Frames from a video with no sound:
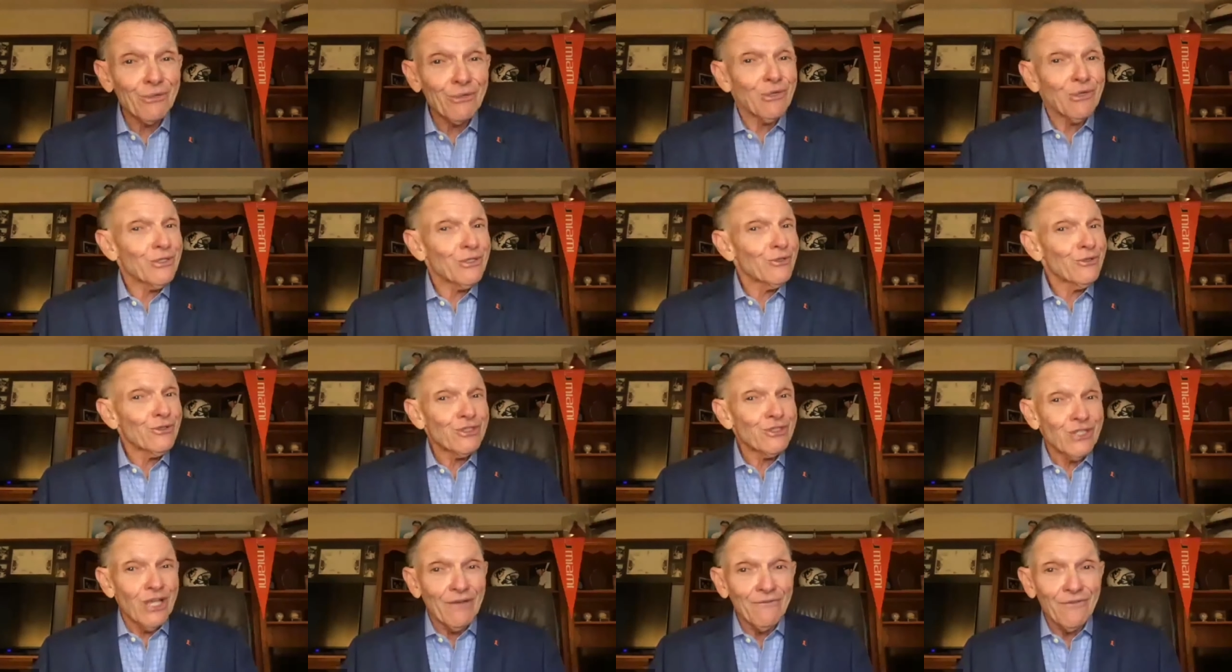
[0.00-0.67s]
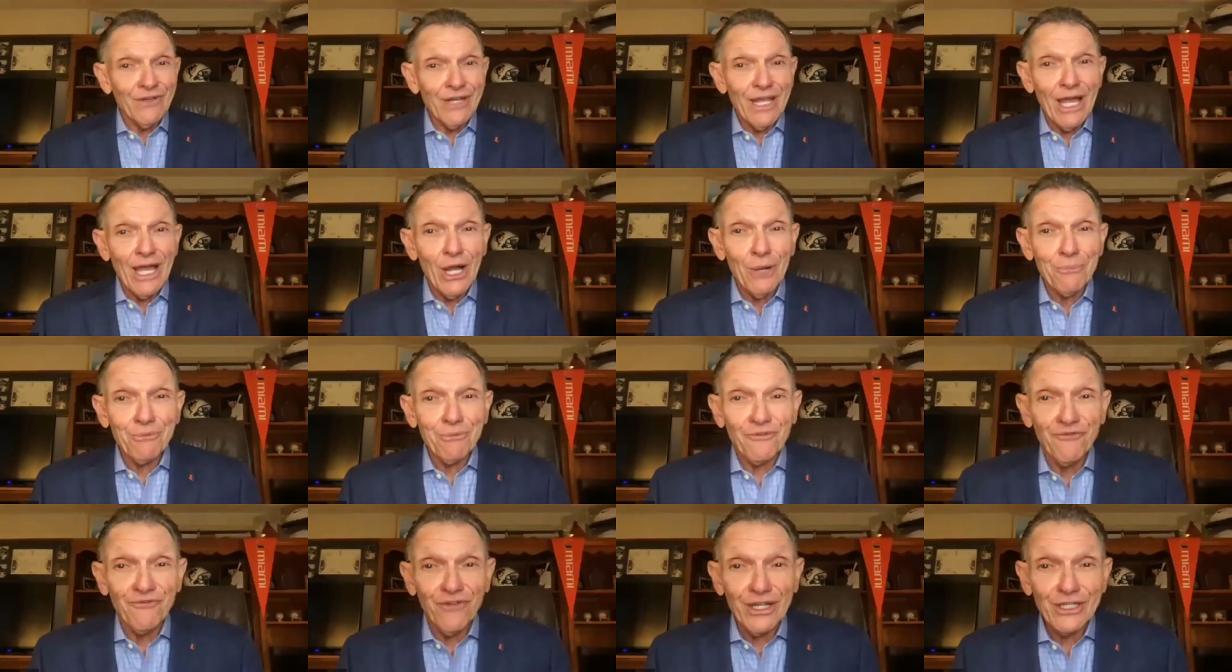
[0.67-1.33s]
Radu Savanau,
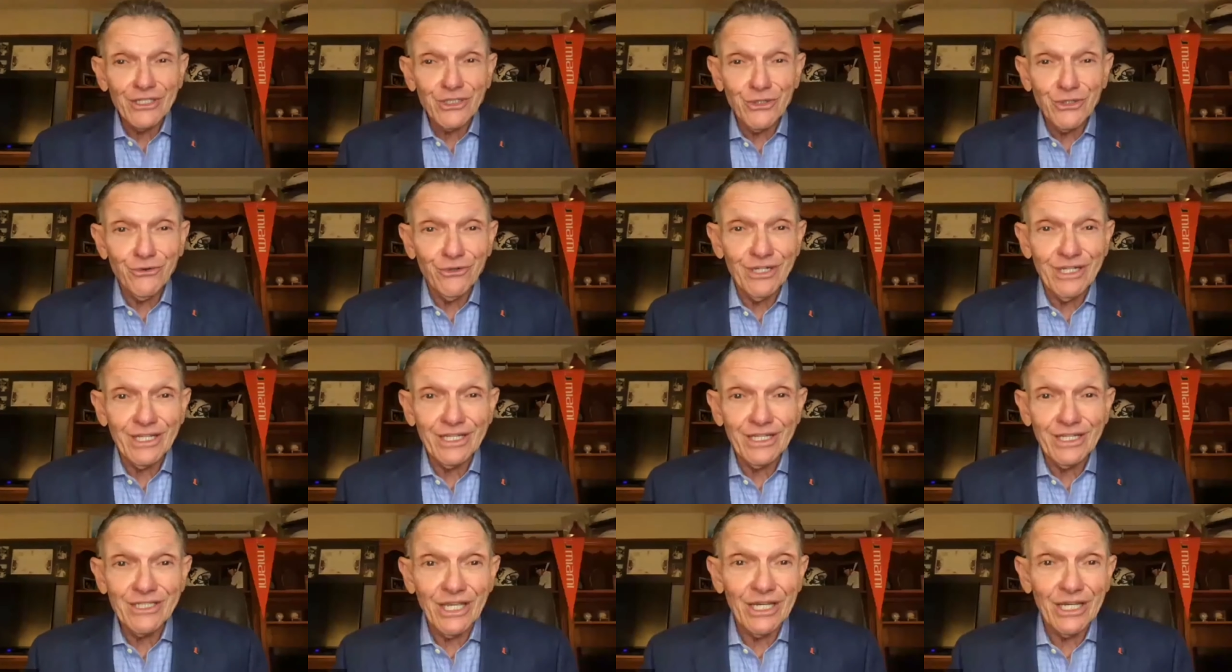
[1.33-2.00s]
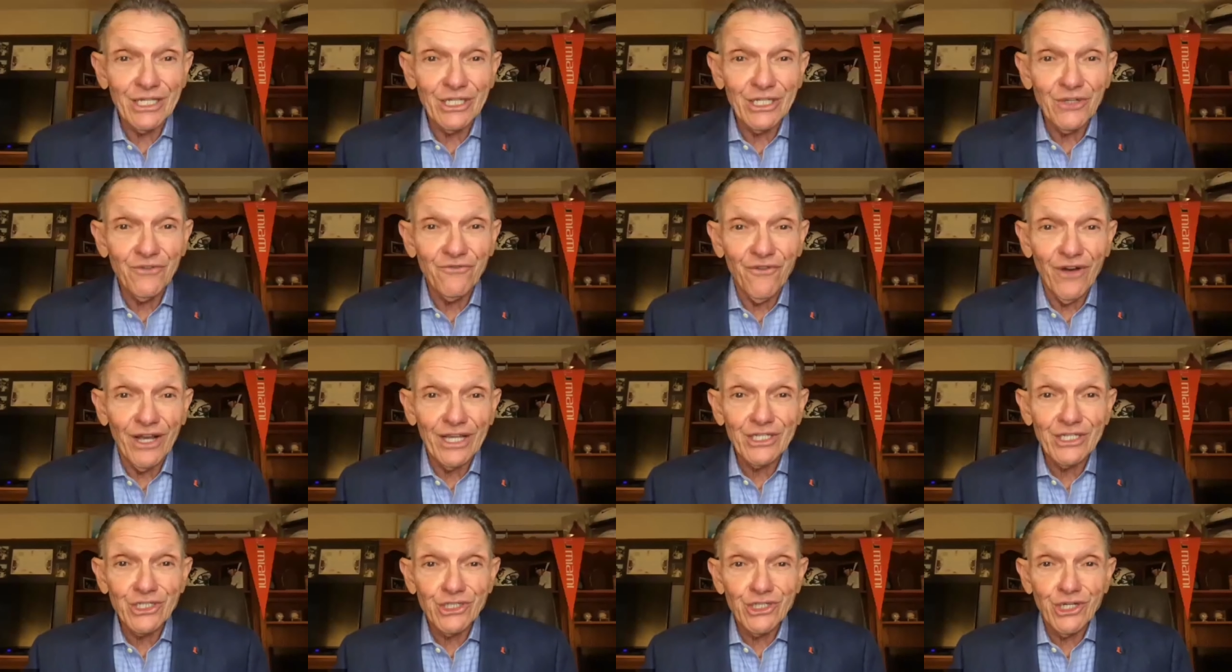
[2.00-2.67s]
professor and executive
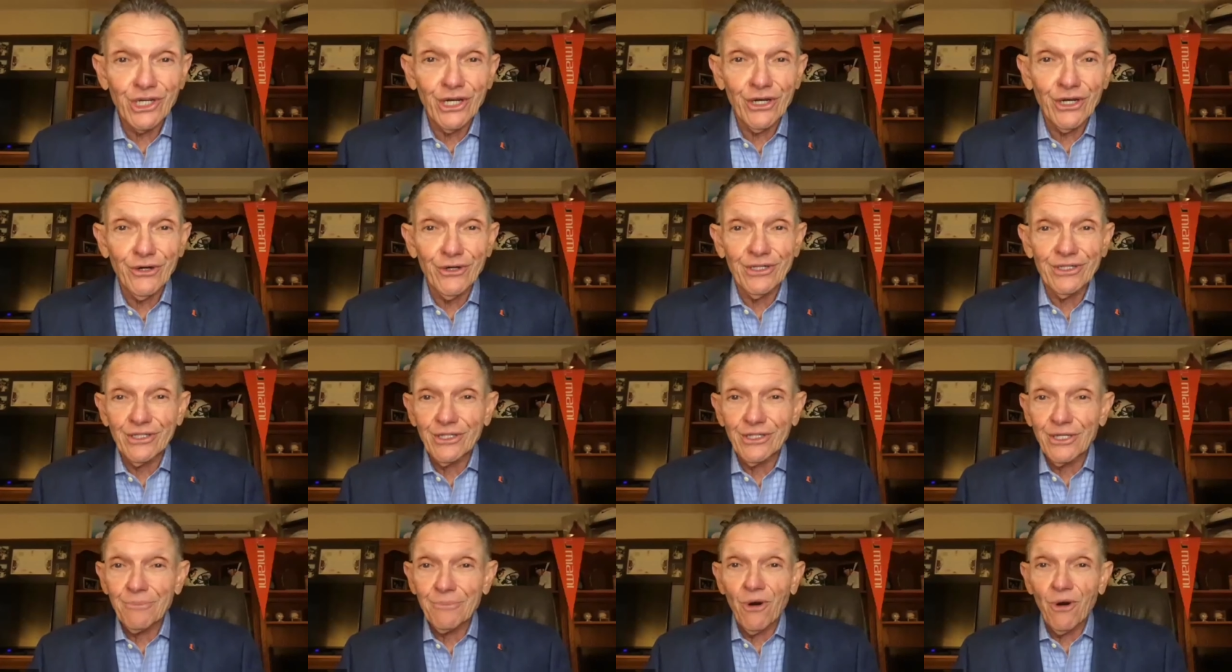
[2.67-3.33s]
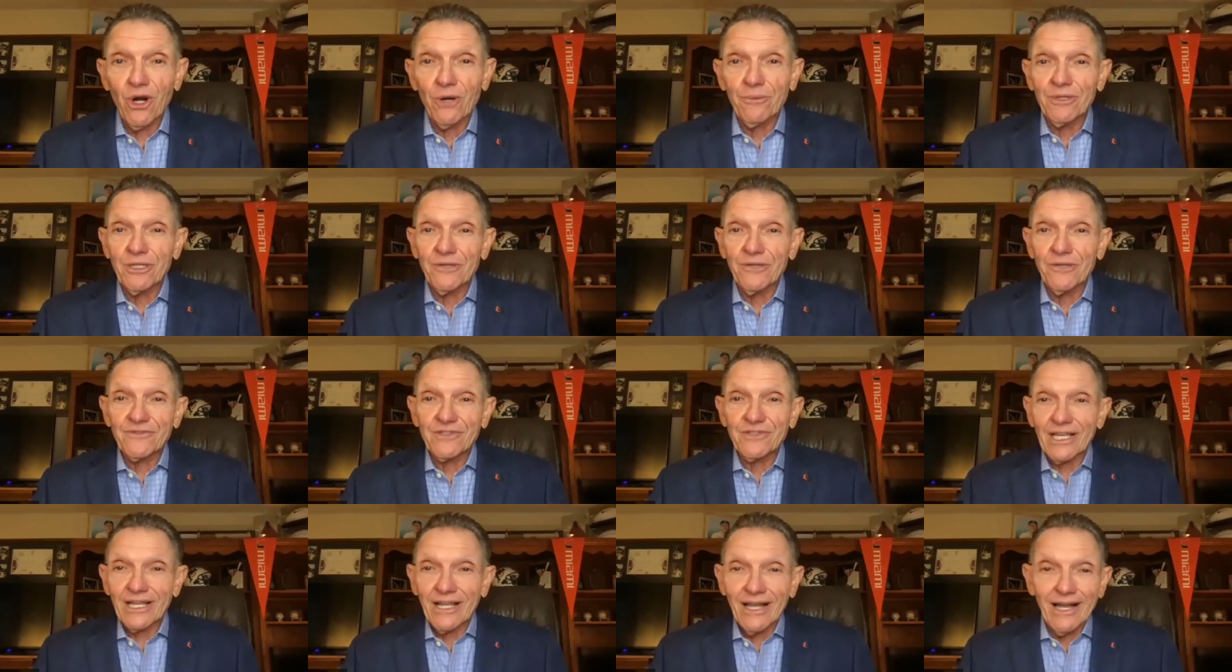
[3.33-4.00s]
vice chair in the Department of
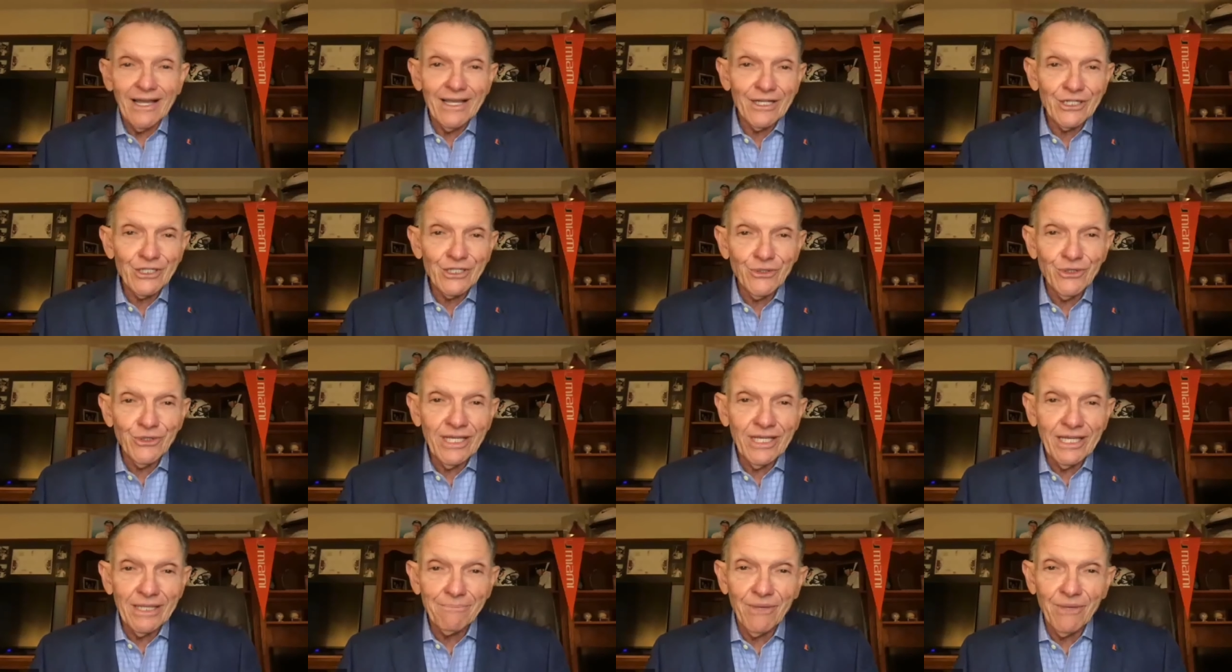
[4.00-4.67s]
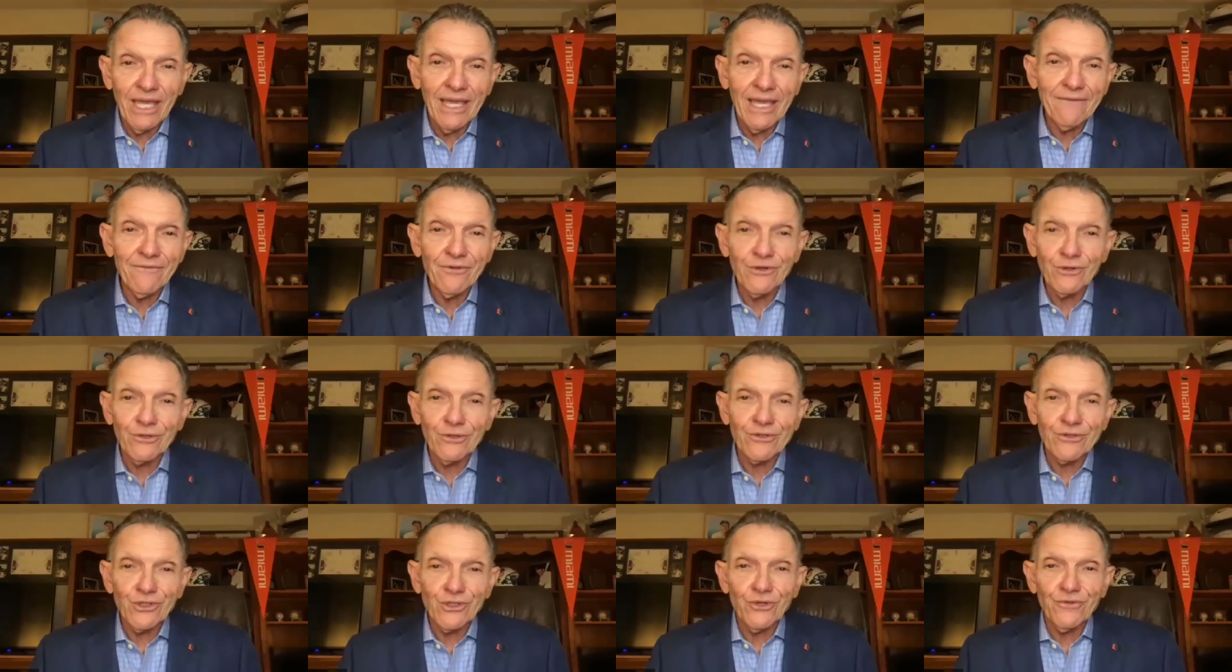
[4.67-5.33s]
Psychiatry and
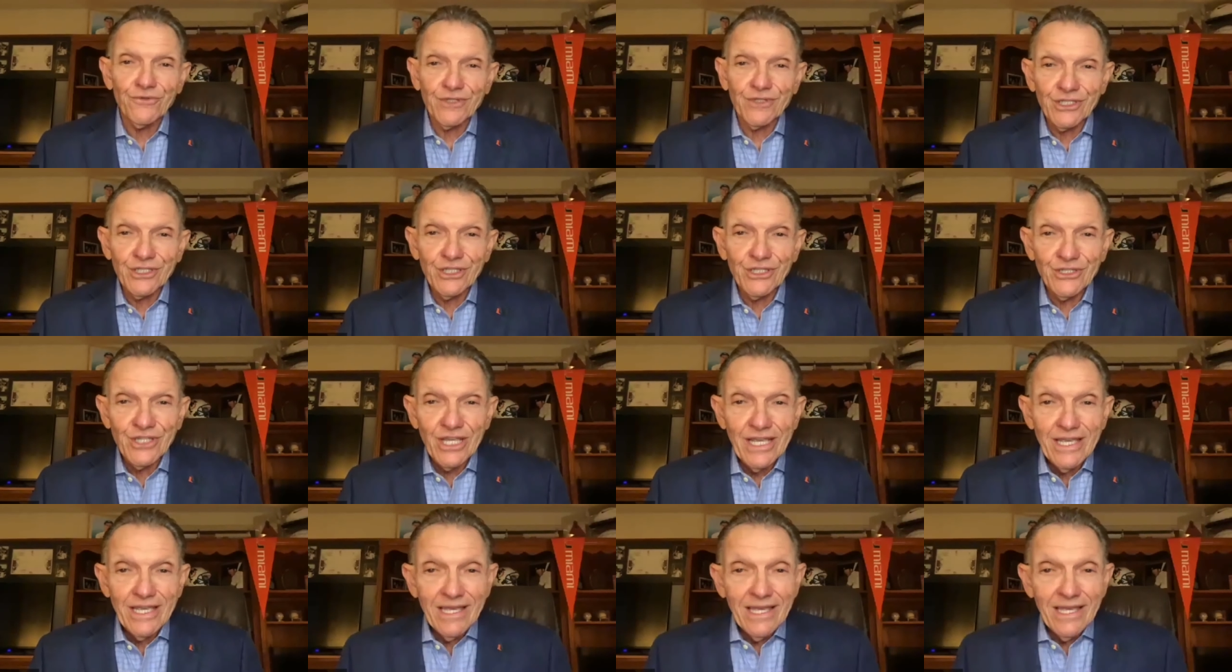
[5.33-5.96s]
Behavioral Services.